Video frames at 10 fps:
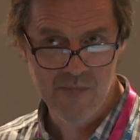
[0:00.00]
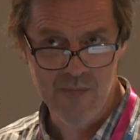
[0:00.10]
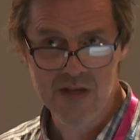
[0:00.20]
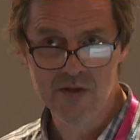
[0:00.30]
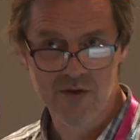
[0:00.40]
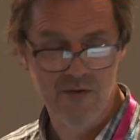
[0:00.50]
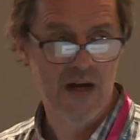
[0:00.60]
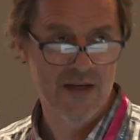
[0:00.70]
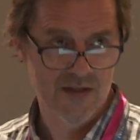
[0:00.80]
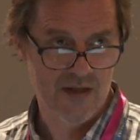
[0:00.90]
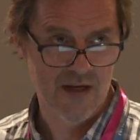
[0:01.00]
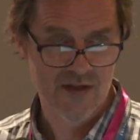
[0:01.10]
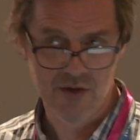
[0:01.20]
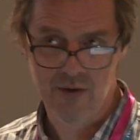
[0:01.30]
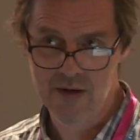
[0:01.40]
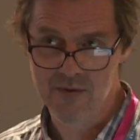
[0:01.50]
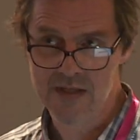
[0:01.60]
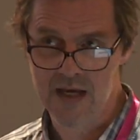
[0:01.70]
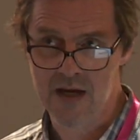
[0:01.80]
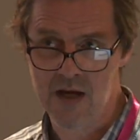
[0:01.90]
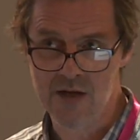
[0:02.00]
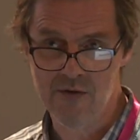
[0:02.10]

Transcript: Measles, you, as, as Joanna was saying earlier,